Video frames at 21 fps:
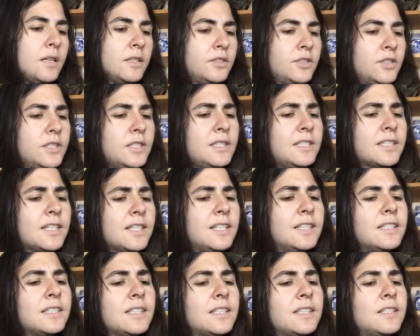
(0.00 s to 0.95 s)
Just
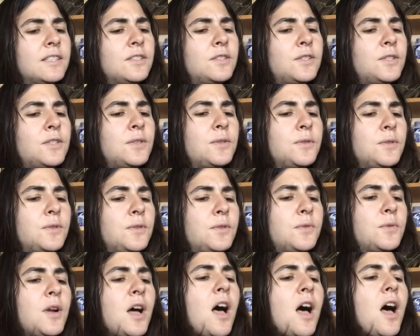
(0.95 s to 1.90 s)
clinging to
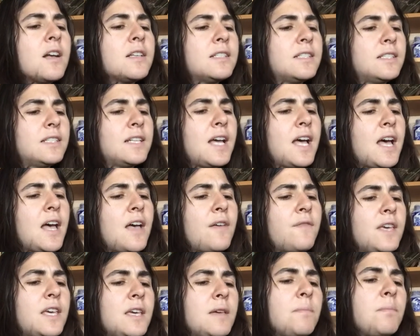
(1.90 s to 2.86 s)
the rocks and
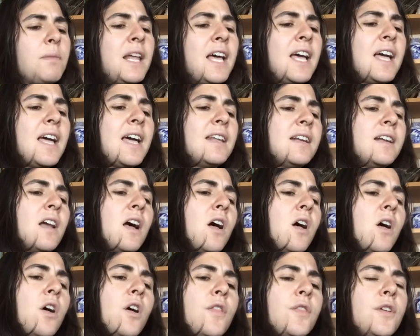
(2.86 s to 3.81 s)
ivy planted
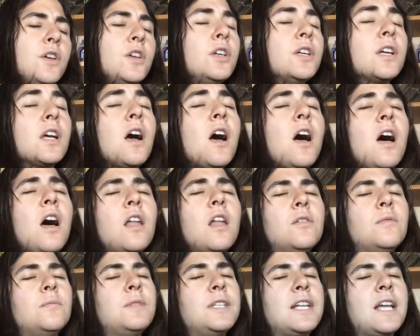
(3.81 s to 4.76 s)
all their
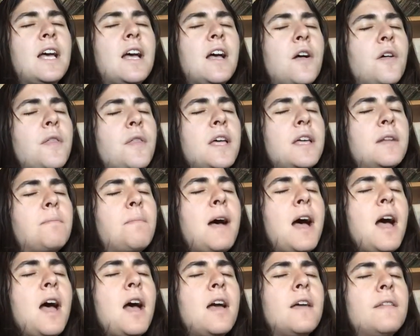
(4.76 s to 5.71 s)
calling now that
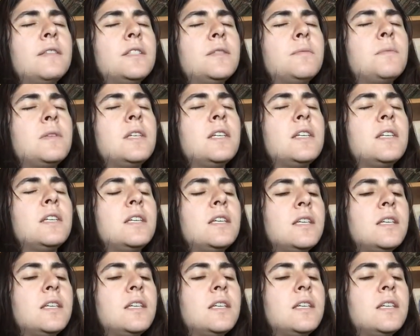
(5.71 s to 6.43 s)
binds me.